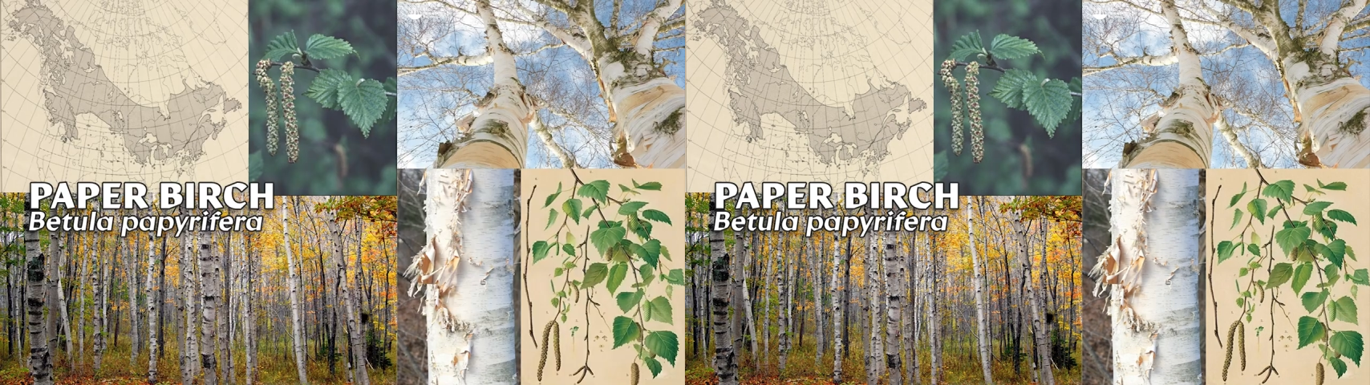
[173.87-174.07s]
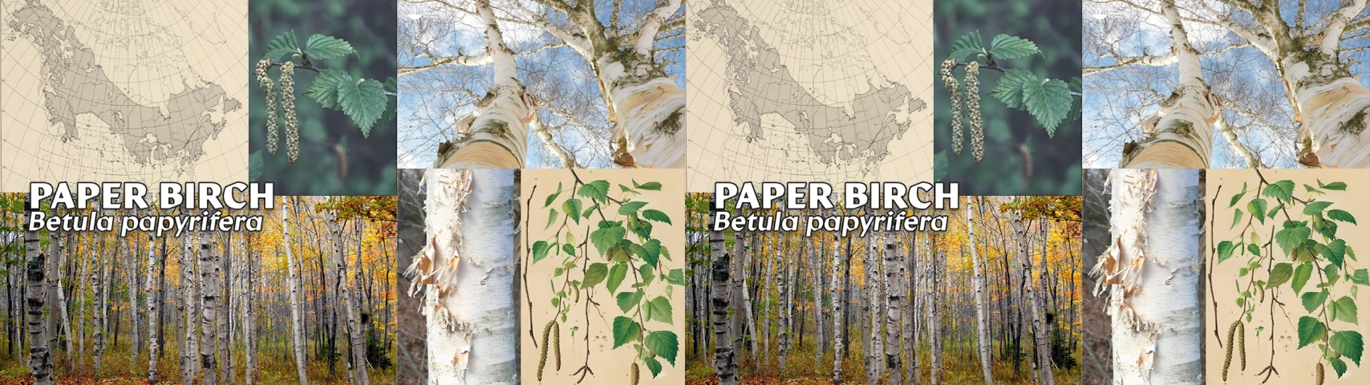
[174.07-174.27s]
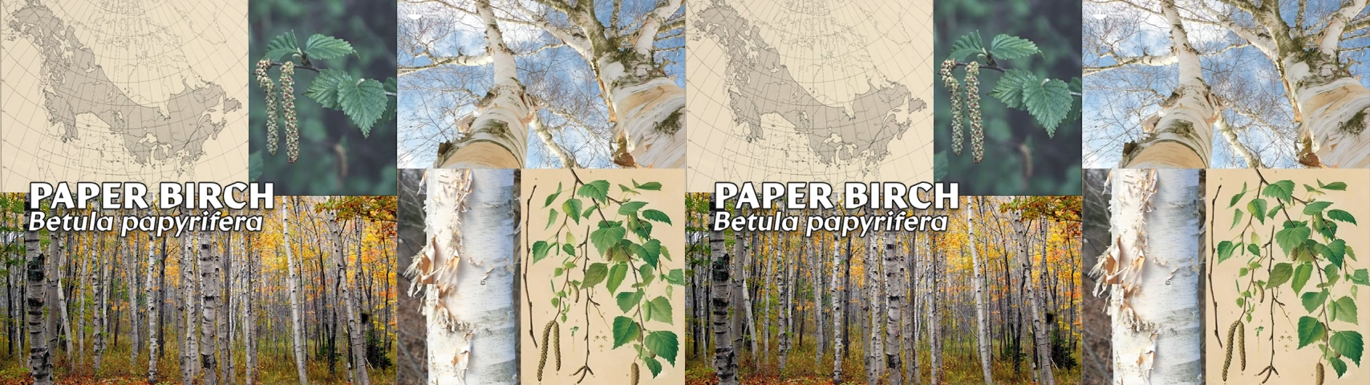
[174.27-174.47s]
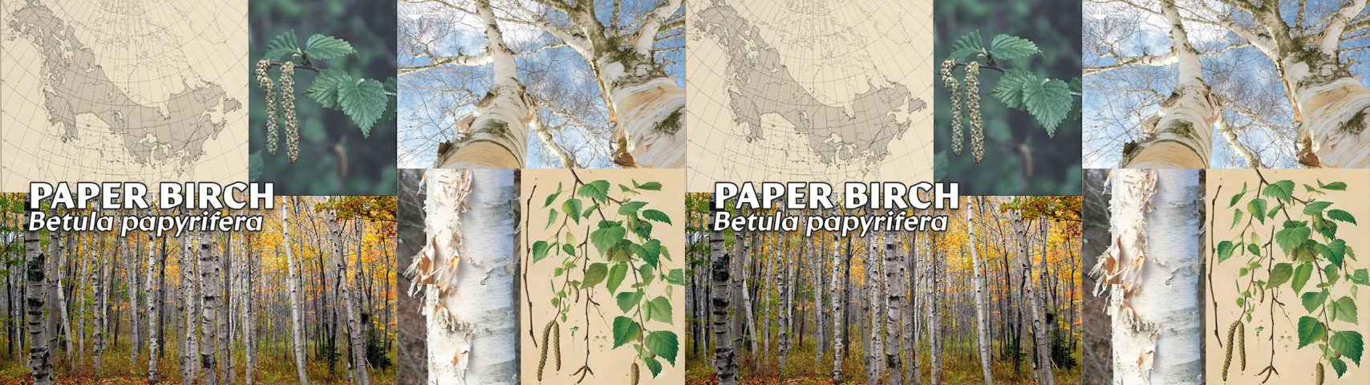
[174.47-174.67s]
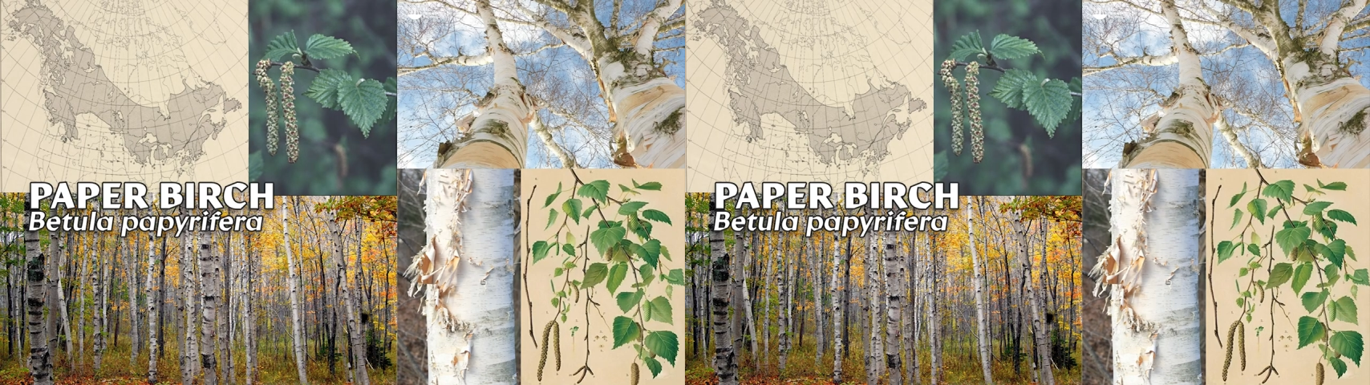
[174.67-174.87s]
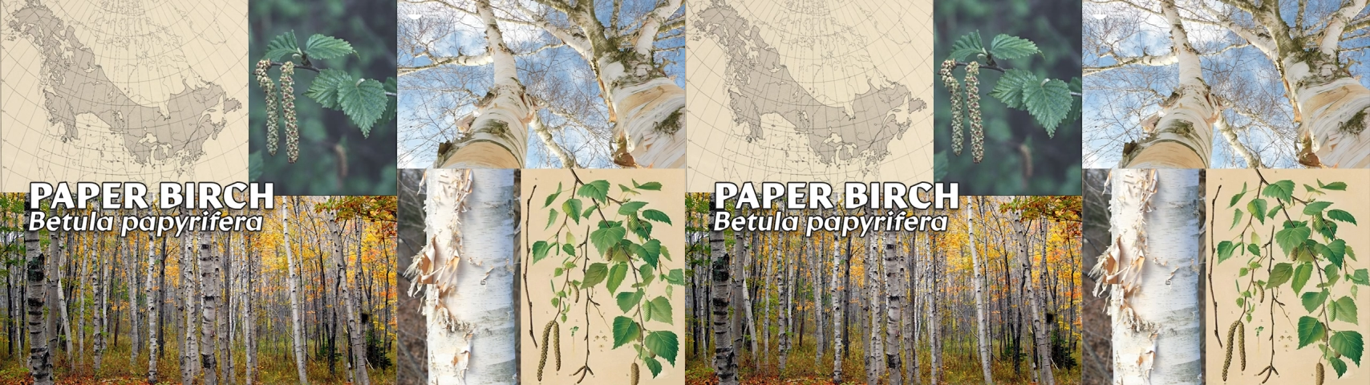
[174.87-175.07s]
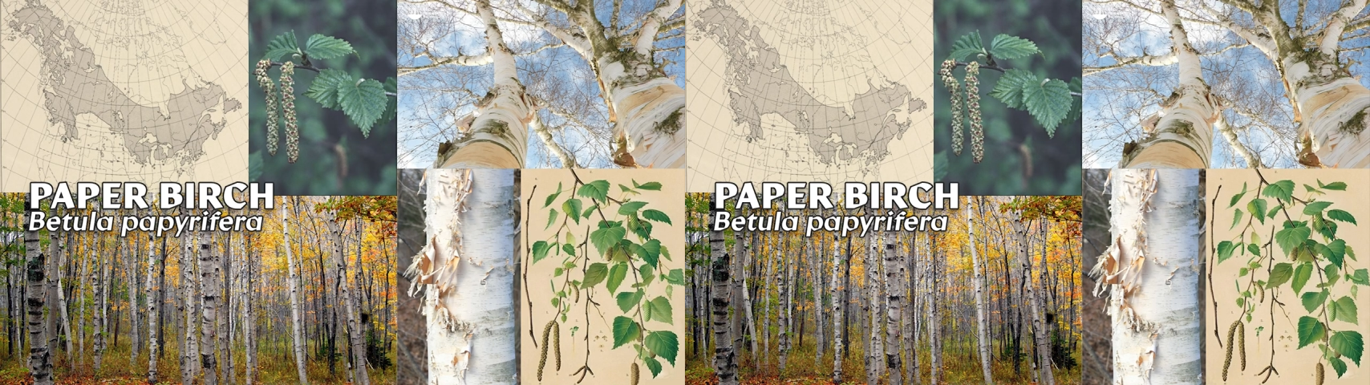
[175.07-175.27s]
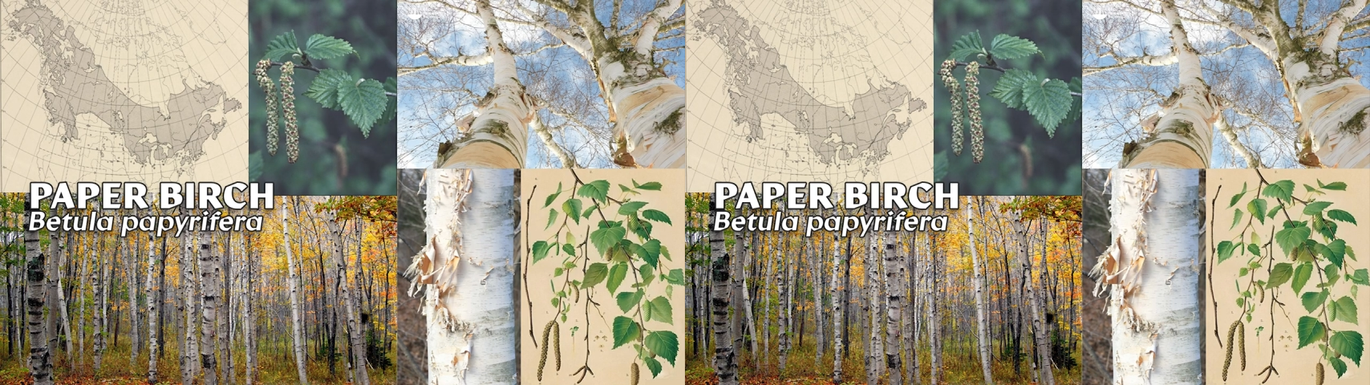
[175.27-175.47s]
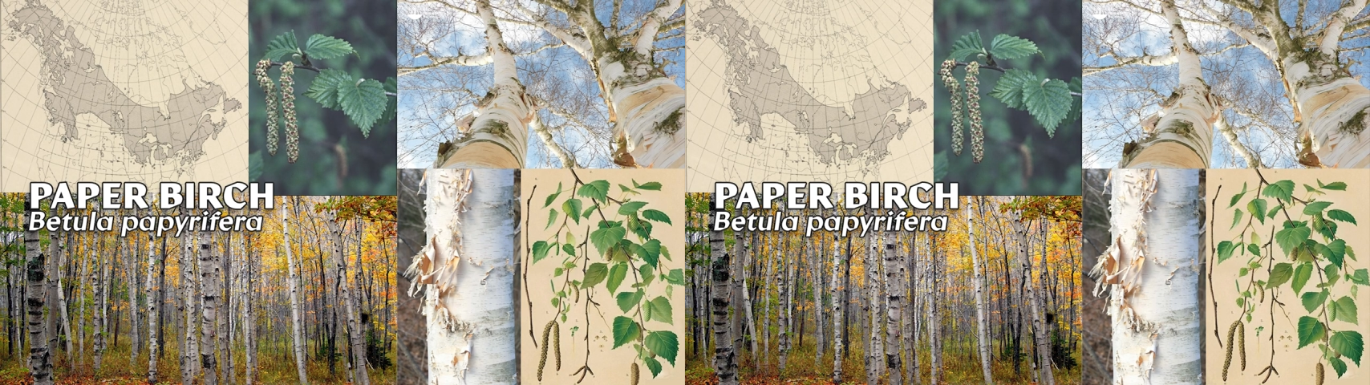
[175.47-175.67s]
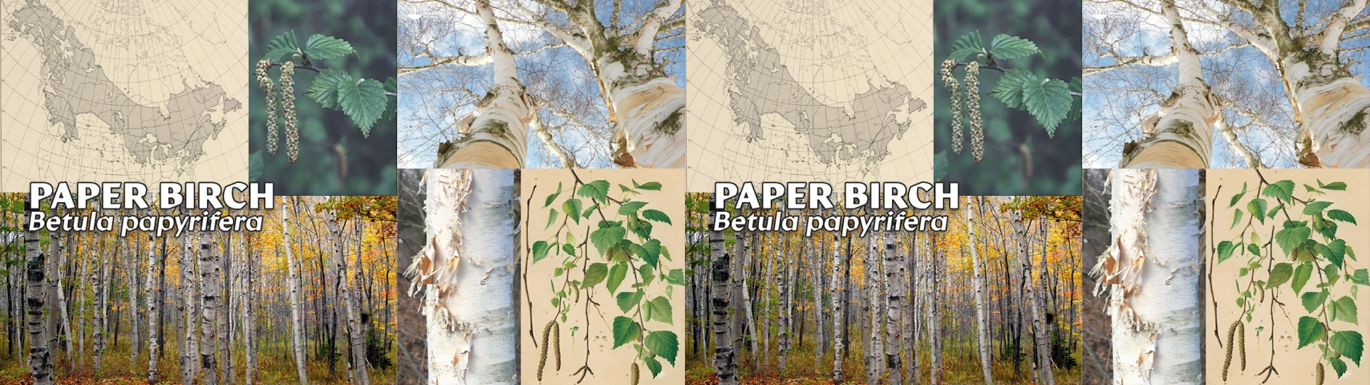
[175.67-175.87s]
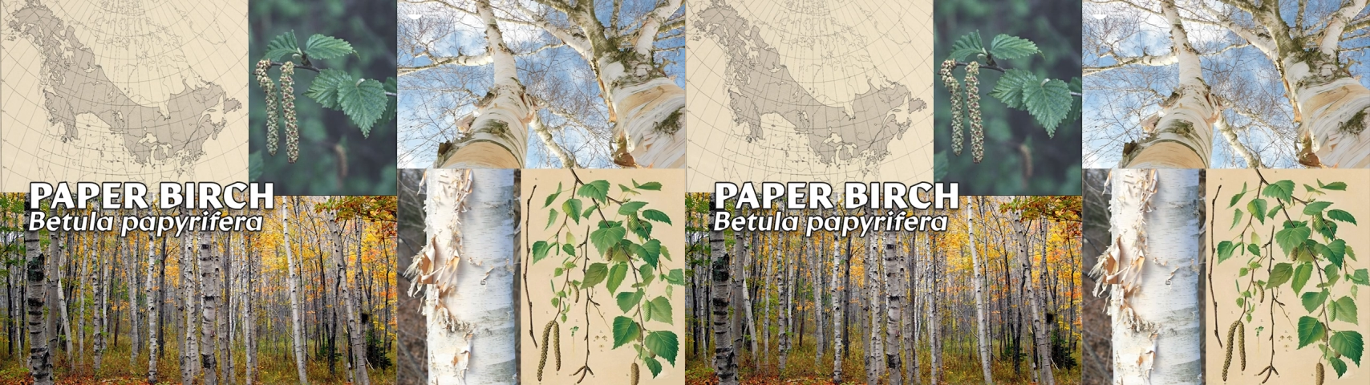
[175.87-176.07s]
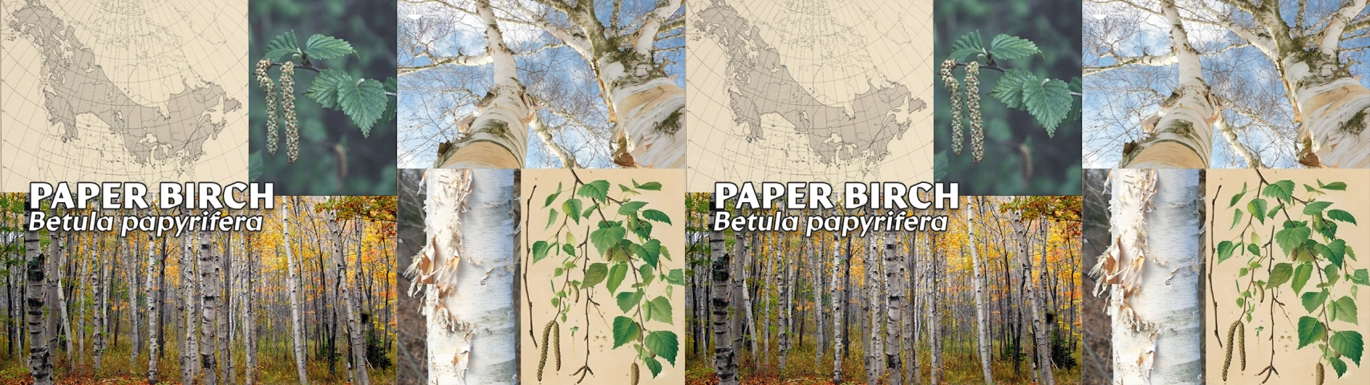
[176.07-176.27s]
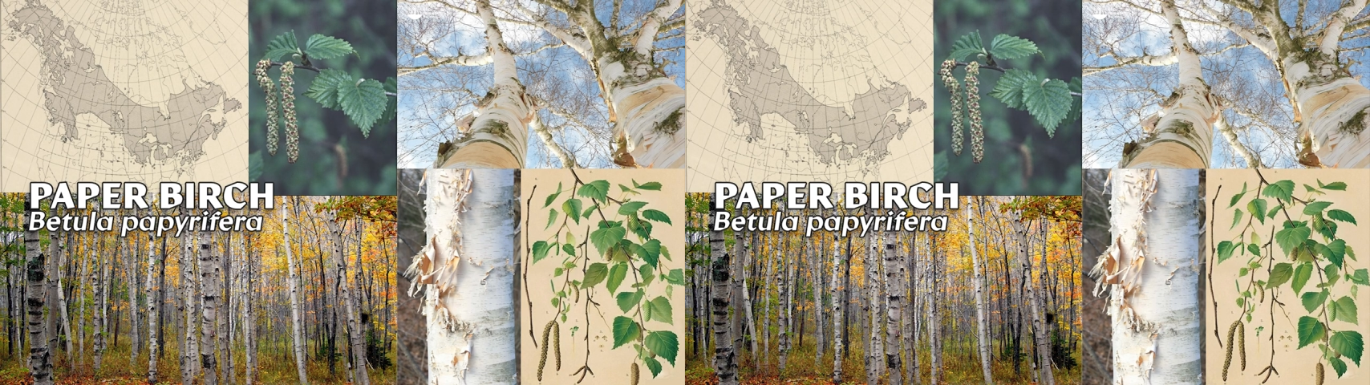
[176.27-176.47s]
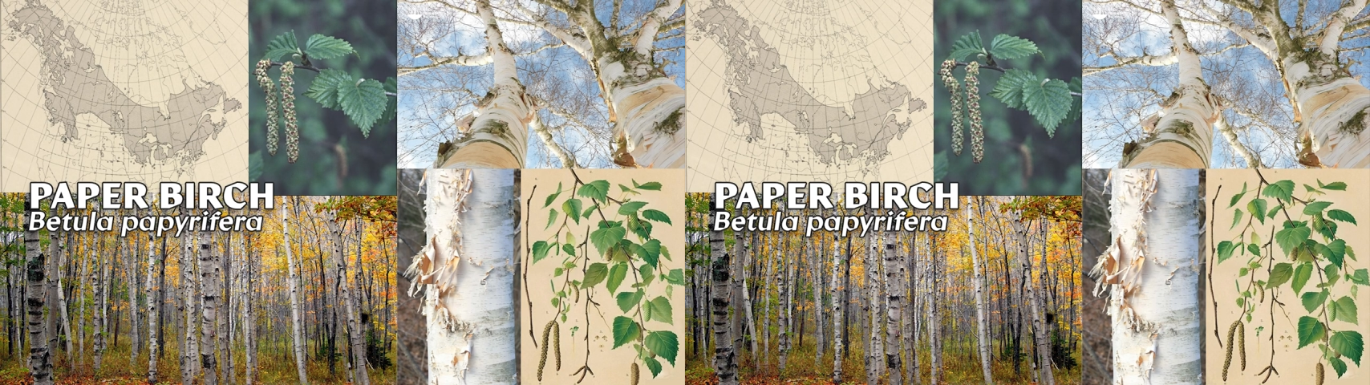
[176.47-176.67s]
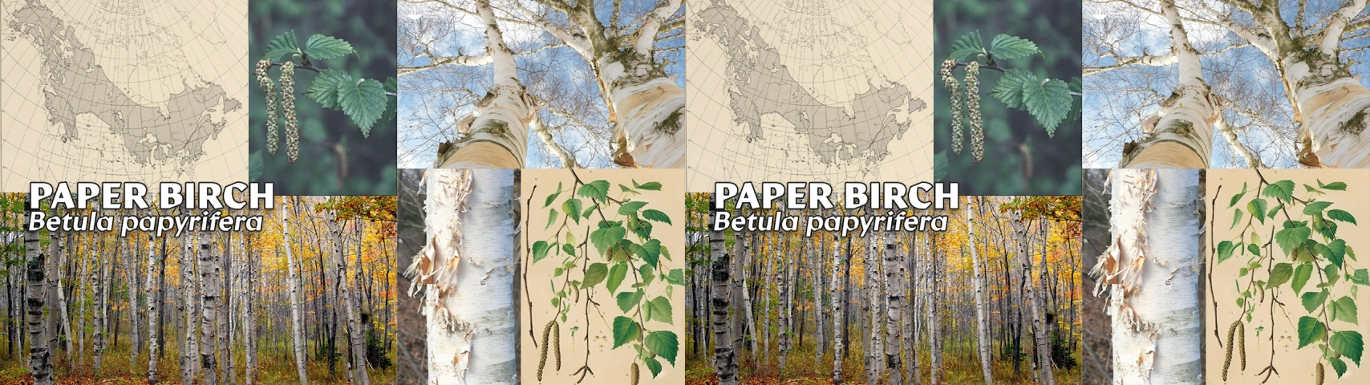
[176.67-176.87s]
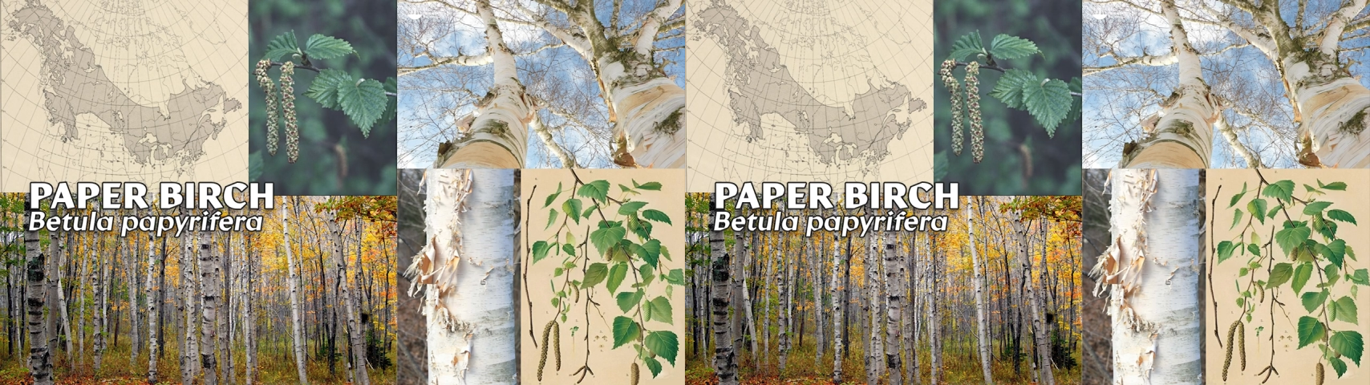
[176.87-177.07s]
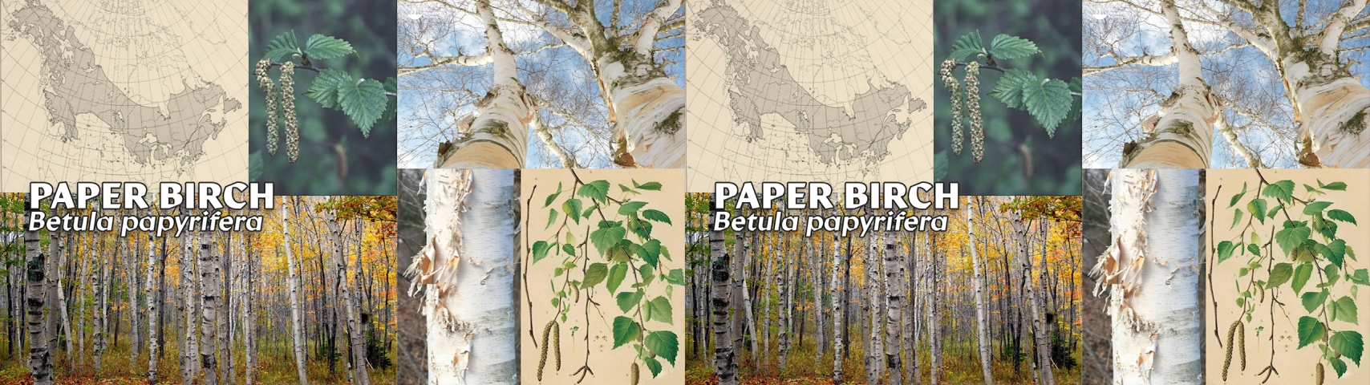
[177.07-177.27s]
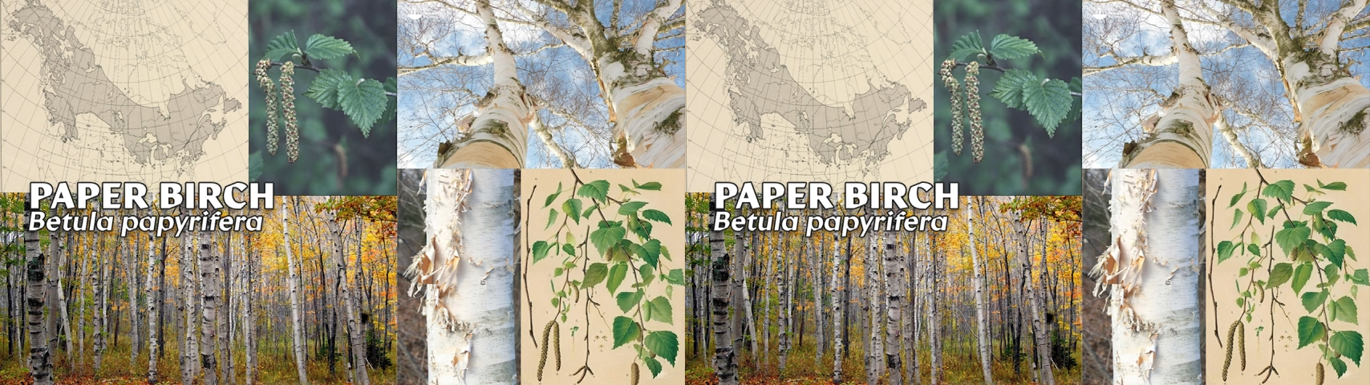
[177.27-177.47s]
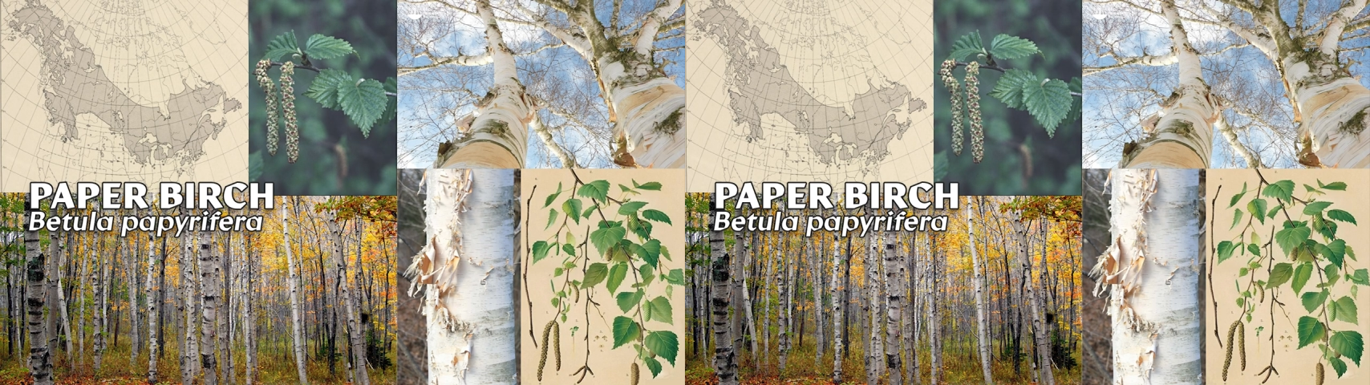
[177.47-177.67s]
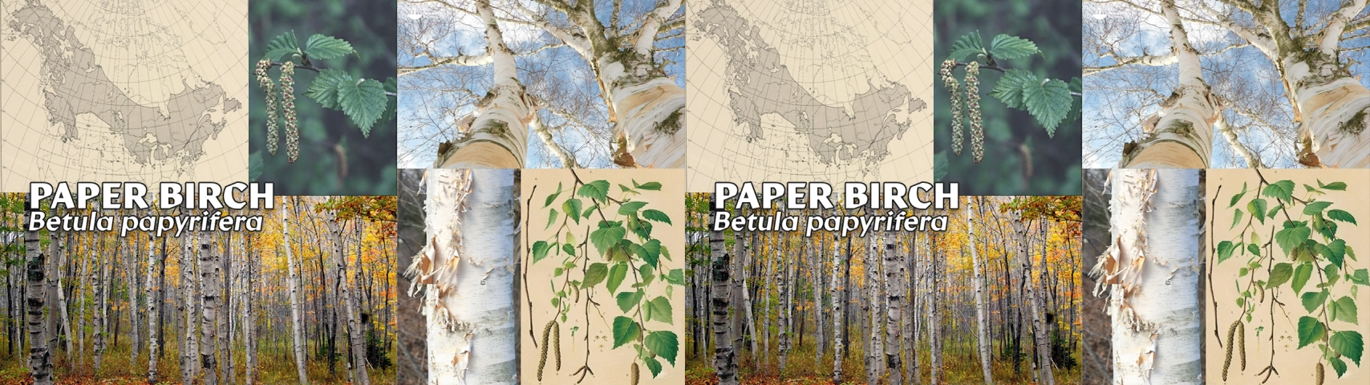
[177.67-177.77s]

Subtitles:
[unreadable: no face in view]